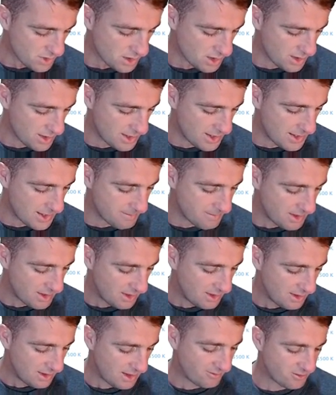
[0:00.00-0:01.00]
I've
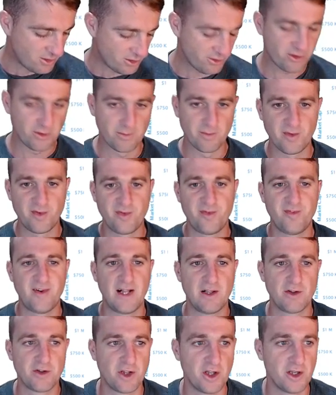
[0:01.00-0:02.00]
got some
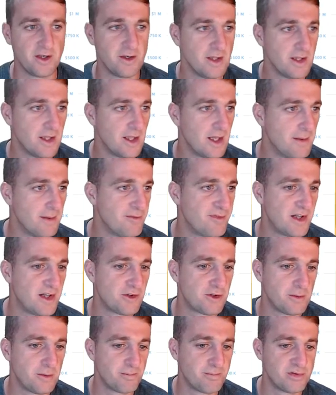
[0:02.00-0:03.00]
Falcon.
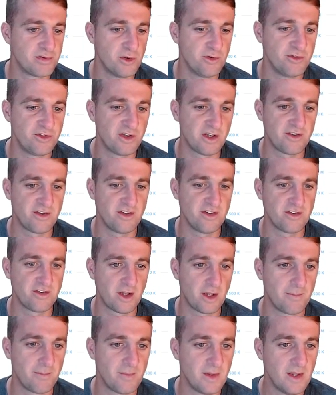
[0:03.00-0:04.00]
Falcon project is
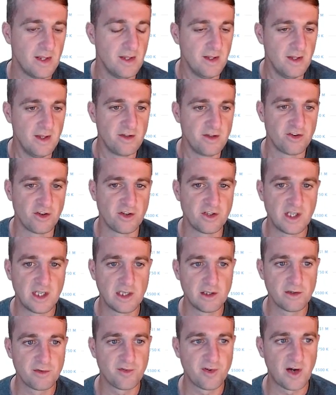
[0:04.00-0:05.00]
it's a
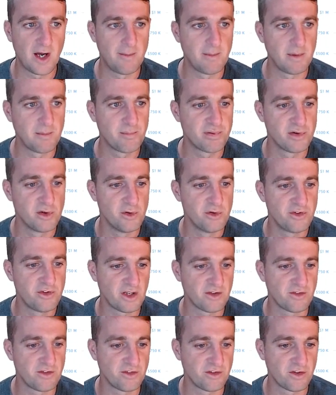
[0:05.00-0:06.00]
yield farming
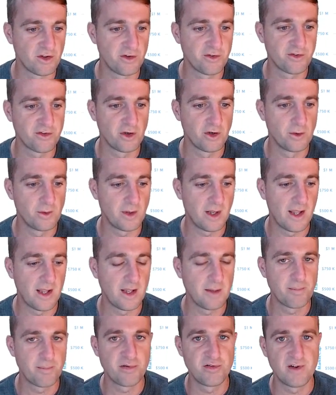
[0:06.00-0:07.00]
project. It's also
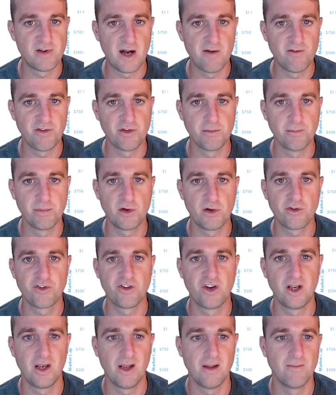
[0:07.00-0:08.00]
a privacy
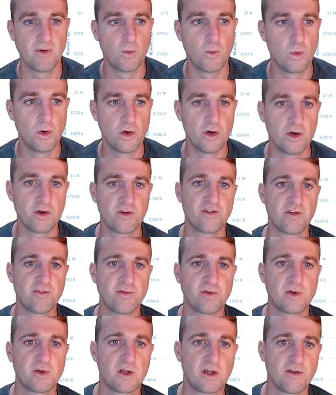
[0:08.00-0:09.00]
blockchain in the works.
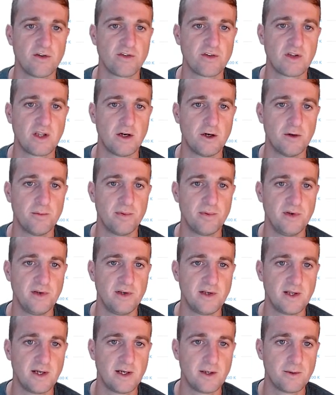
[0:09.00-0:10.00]
If I can just get up
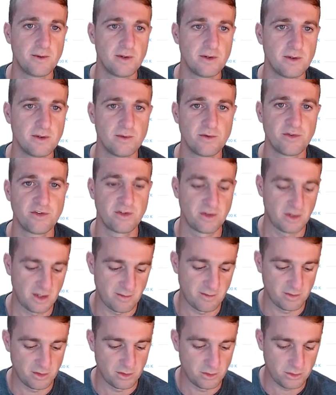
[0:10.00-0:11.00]
now, let's
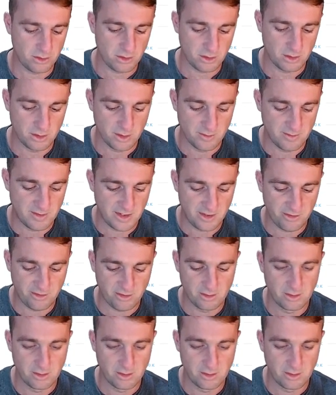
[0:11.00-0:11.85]
have a look at that.